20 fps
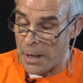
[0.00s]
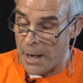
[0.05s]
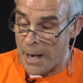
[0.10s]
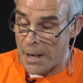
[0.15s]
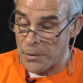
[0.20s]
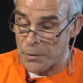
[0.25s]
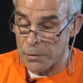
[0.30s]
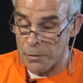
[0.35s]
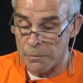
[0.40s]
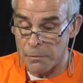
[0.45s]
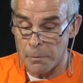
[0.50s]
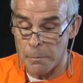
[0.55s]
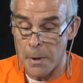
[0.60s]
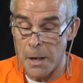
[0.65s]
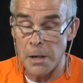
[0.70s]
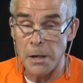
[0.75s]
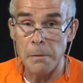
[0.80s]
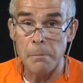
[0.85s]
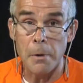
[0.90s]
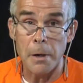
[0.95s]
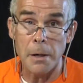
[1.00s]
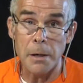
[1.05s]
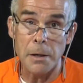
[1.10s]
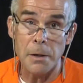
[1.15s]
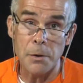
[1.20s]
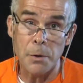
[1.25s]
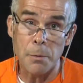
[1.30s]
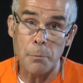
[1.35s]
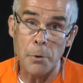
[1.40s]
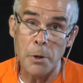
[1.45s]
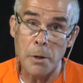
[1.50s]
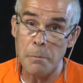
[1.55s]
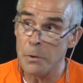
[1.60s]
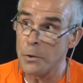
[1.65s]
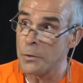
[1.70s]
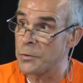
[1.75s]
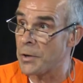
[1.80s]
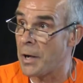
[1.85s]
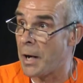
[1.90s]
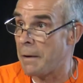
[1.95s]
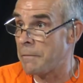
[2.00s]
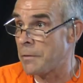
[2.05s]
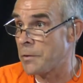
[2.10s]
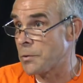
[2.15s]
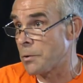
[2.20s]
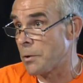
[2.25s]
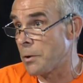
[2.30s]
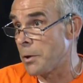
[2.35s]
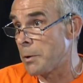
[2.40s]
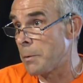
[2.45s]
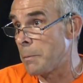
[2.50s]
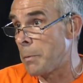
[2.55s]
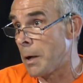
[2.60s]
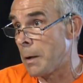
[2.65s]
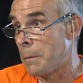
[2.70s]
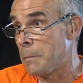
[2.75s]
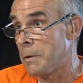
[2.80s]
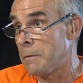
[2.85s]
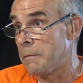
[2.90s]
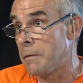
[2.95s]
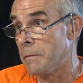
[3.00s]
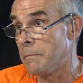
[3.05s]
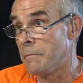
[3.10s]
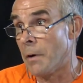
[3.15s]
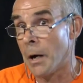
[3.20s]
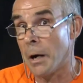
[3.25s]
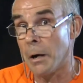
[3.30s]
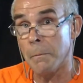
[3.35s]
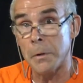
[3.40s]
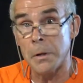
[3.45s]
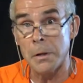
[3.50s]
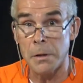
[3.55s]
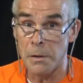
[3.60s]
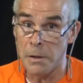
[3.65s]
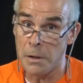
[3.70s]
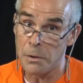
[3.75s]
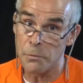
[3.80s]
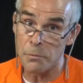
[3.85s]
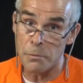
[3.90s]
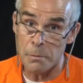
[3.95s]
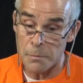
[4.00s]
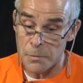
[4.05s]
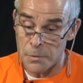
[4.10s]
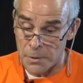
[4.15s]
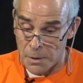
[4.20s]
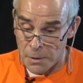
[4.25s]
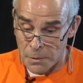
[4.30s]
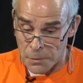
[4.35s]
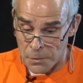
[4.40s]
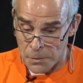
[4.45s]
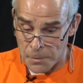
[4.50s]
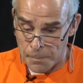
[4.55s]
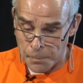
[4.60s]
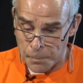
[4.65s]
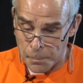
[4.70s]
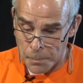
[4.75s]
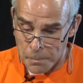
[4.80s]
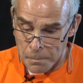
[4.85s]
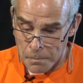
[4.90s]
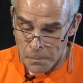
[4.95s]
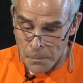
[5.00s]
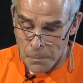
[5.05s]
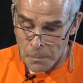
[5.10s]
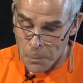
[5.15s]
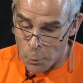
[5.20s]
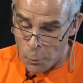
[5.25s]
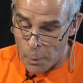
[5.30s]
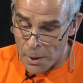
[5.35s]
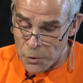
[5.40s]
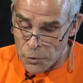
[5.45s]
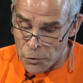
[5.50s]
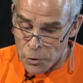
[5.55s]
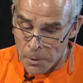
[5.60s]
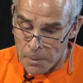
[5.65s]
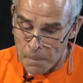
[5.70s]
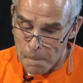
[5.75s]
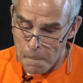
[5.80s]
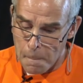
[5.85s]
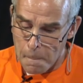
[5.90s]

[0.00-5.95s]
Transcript: answer from anybody at the Premier's office or the Department of Environment in the interim since. Question: